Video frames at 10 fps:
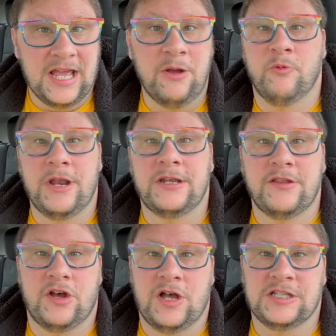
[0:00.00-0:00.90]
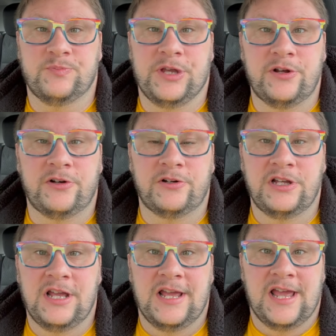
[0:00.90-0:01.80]
and went into the hospital
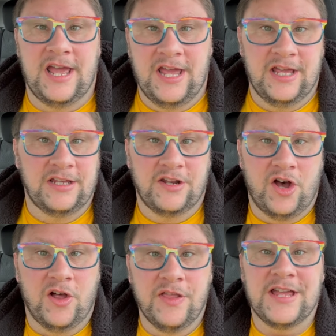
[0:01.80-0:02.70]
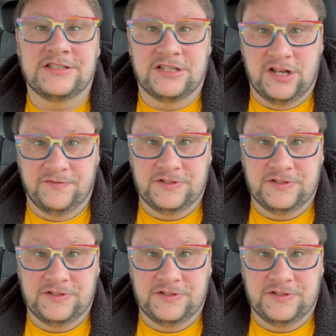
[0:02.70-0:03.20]
and all that stuff.